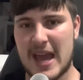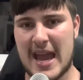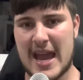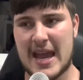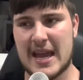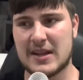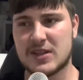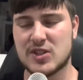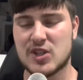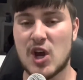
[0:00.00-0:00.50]

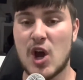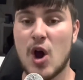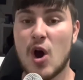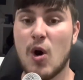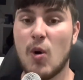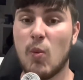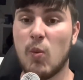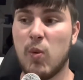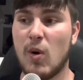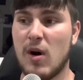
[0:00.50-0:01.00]
And
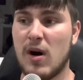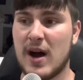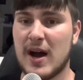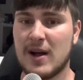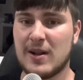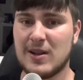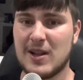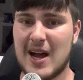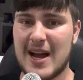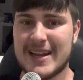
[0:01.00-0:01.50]

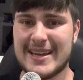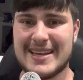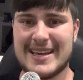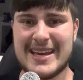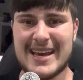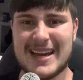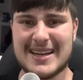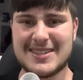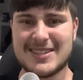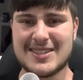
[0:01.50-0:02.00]
while I
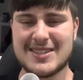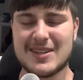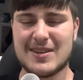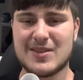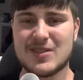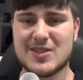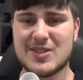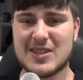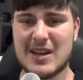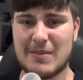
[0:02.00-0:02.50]
guess
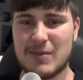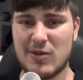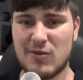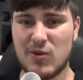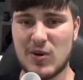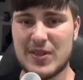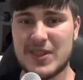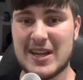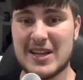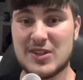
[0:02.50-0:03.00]
some of
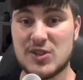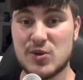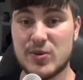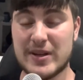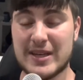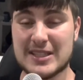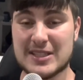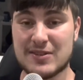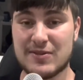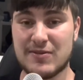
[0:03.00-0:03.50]
what they're
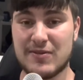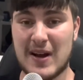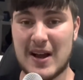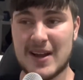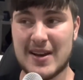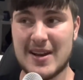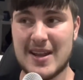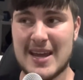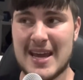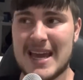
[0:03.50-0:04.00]
doing is
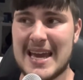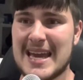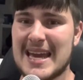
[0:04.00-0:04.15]
fun,